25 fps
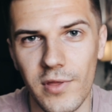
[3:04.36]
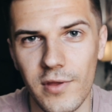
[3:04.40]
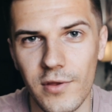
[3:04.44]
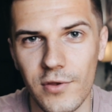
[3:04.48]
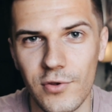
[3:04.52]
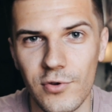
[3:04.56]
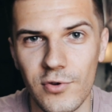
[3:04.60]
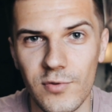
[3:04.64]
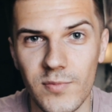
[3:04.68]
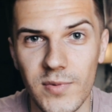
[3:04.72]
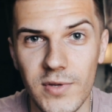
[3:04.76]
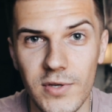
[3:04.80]

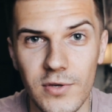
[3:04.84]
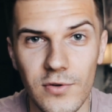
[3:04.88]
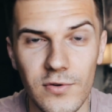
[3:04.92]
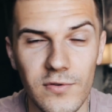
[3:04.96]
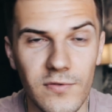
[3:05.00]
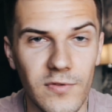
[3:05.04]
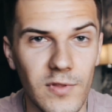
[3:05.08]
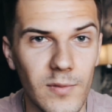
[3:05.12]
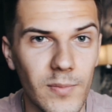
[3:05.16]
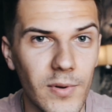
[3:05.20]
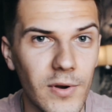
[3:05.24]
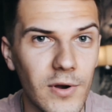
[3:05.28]
think you'd be good
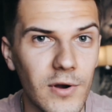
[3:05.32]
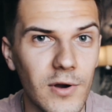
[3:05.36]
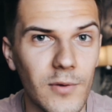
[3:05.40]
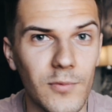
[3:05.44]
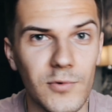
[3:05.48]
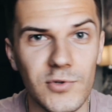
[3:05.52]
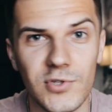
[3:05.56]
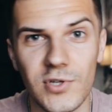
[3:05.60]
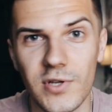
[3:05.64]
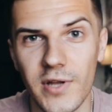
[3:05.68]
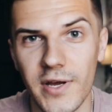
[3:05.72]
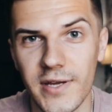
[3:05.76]
for the part.
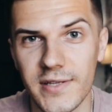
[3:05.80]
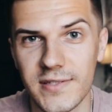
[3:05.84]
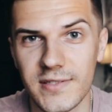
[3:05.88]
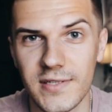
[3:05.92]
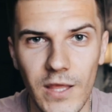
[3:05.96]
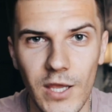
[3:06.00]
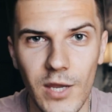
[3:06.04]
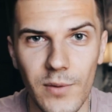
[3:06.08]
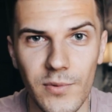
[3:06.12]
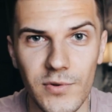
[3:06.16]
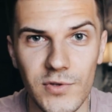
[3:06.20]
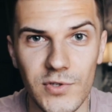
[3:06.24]
Would you like to
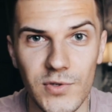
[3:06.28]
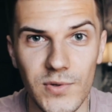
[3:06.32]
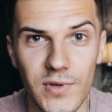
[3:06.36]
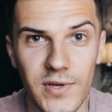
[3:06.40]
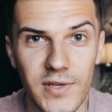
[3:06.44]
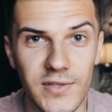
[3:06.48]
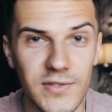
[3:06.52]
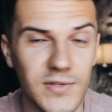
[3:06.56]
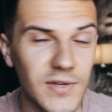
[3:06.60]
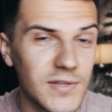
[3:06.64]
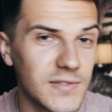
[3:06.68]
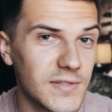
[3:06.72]
come and do
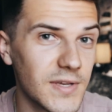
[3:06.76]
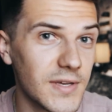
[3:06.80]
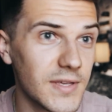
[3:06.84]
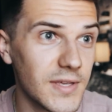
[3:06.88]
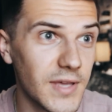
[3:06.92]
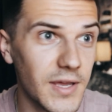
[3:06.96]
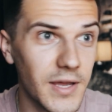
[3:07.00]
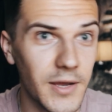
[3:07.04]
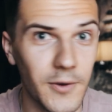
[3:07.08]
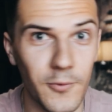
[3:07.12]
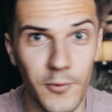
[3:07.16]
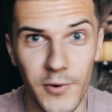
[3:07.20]
it? So I was like,
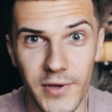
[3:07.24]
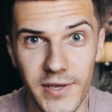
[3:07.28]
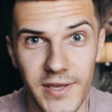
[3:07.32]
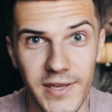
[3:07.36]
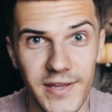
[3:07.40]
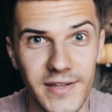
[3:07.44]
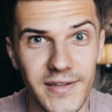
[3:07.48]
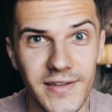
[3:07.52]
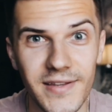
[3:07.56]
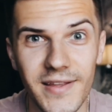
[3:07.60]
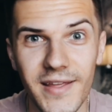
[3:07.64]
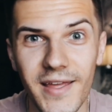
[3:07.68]
yeah,
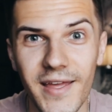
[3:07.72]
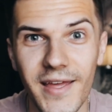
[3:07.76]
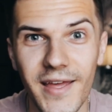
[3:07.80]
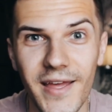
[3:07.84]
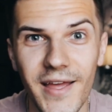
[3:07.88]
wicked.